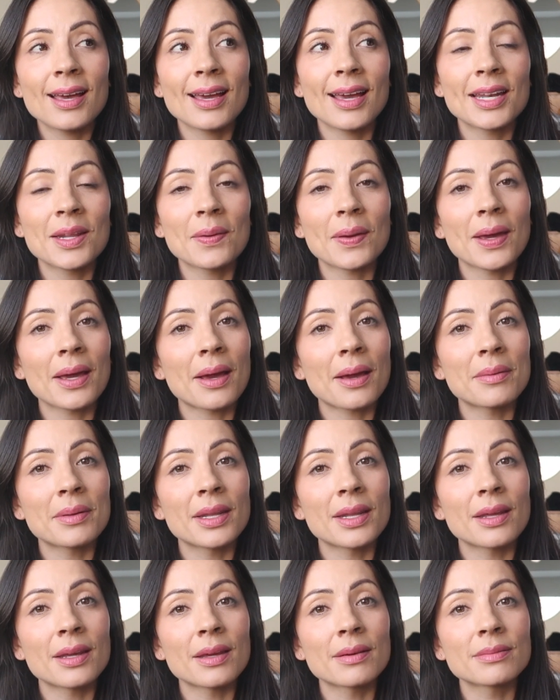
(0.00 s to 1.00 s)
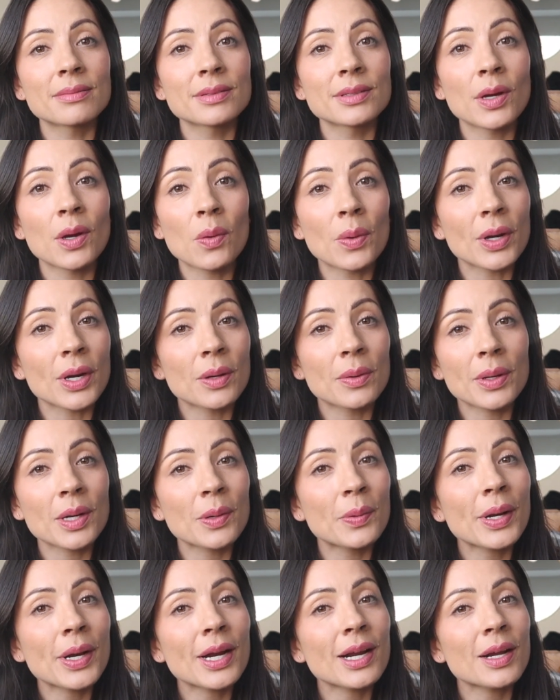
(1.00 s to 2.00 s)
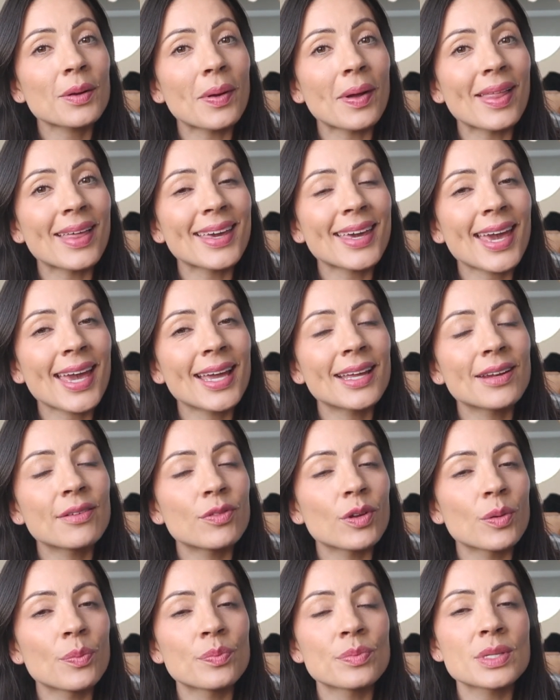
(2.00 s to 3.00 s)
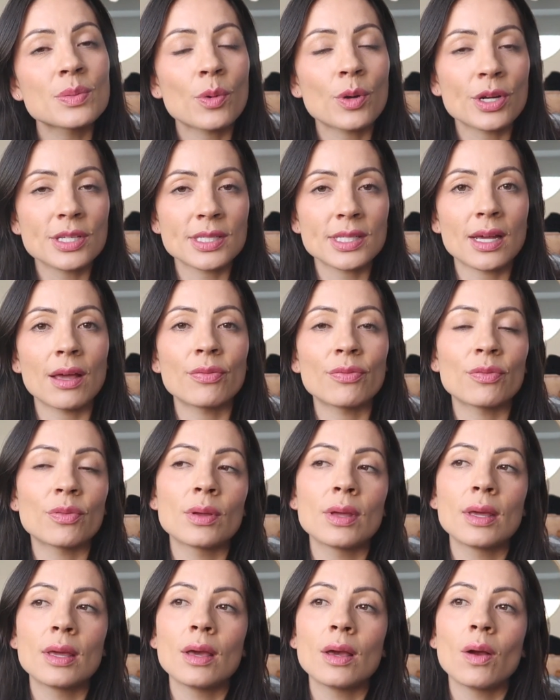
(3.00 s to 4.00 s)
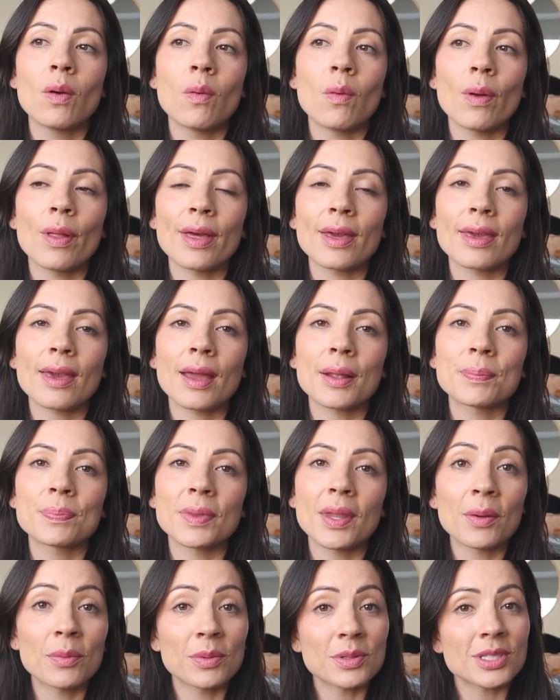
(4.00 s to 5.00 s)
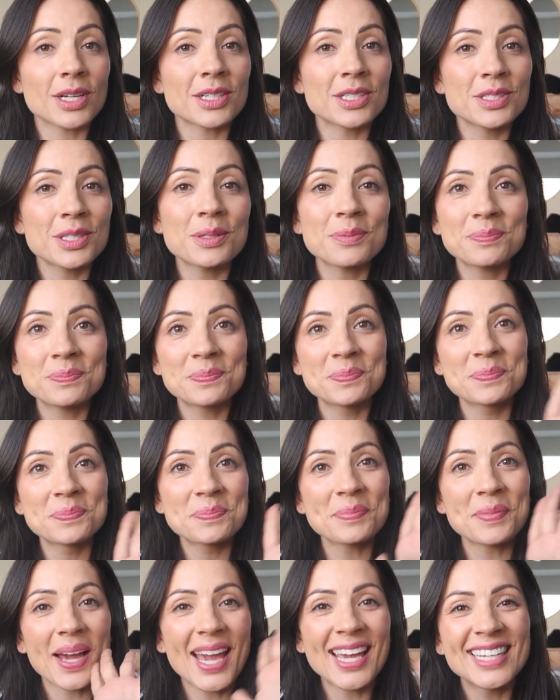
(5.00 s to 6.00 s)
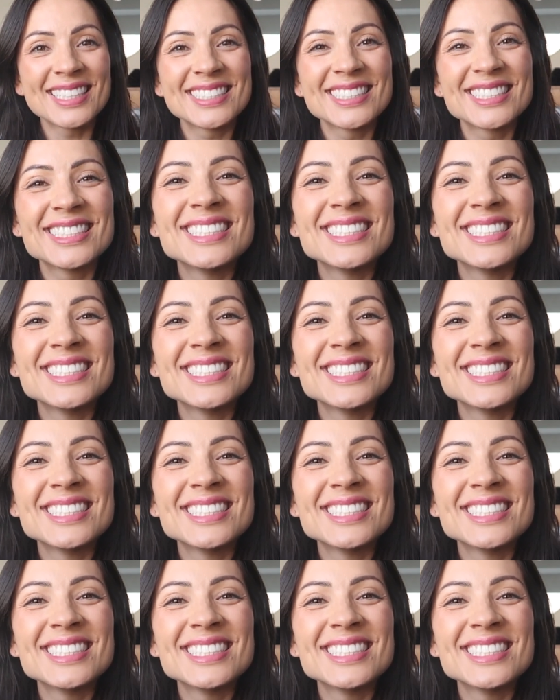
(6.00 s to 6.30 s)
anyway, I'm gonna go work, work, work while I can, film some more stuff while I can, and we'll talk to you soon. Bye.